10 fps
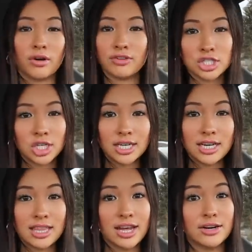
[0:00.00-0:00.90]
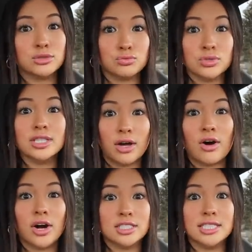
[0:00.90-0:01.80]
or a fraternity there, it's really
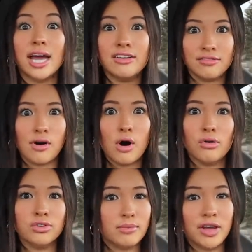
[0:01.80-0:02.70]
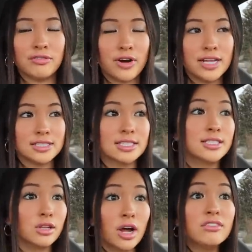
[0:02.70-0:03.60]
hard to get involved and make friends,
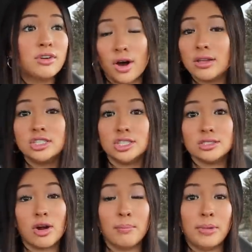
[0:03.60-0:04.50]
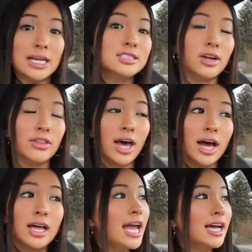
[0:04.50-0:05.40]
because a lot of colleges are based on
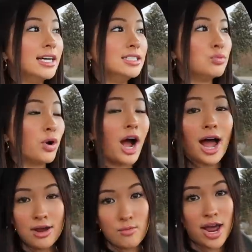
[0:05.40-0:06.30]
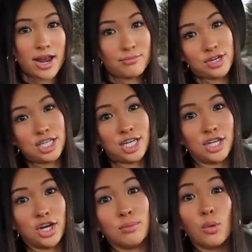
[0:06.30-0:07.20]
that. And where I went in
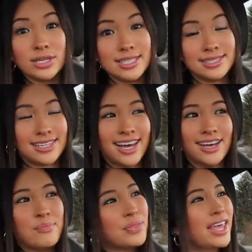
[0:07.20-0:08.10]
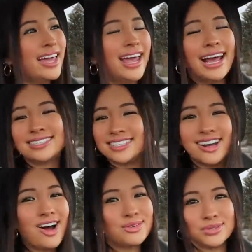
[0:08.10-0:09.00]
particular, Boise State, it's
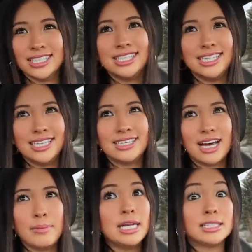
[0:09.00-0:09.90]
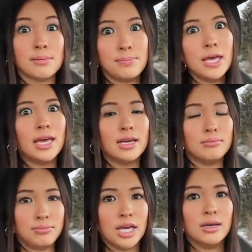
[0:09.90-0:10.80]
not really, I mean, it's a
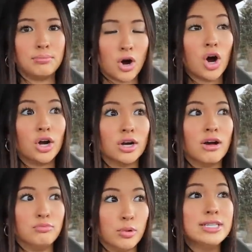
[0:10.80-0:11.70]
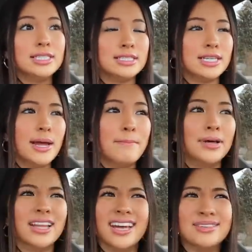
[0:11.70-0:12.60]
big, big part of Boise State,
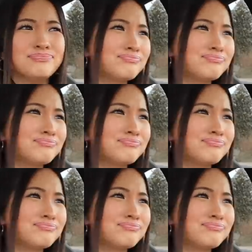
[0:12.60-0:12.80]
but like,